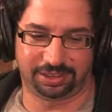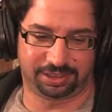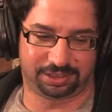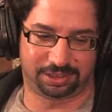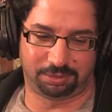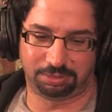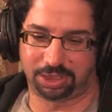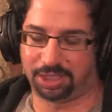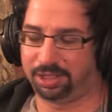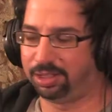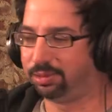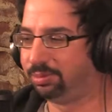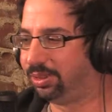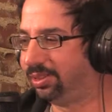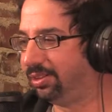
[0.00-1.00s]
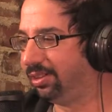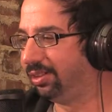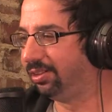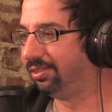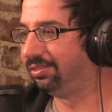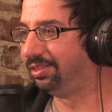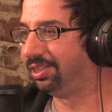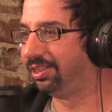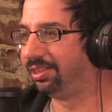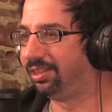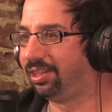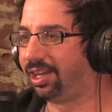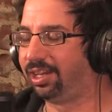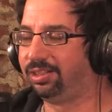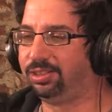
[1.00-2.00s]
sometimes you
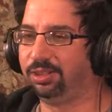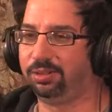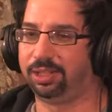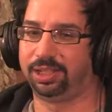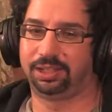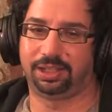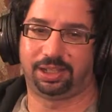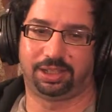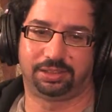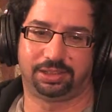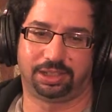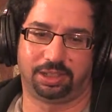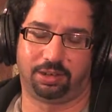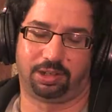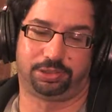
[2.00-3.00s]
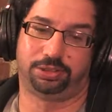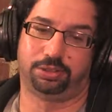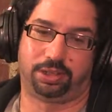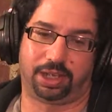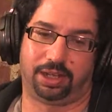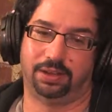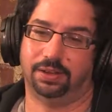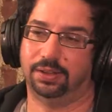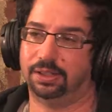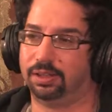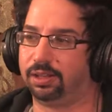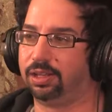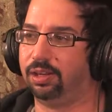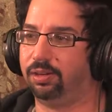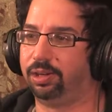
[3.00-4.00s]
got to do it, and you also get
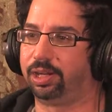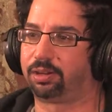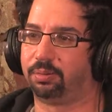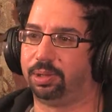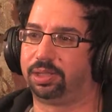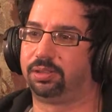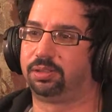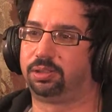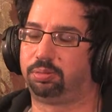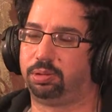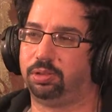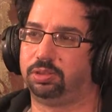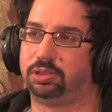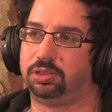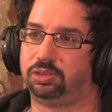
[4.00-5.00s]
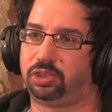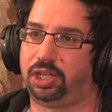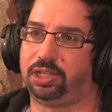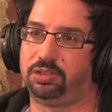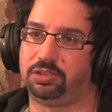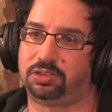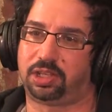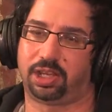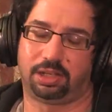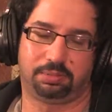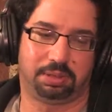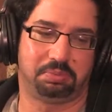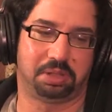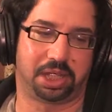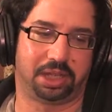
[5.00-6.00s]
an incremental approach, and changes can
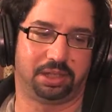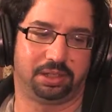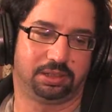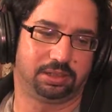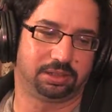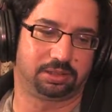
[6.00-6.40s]
be made, and it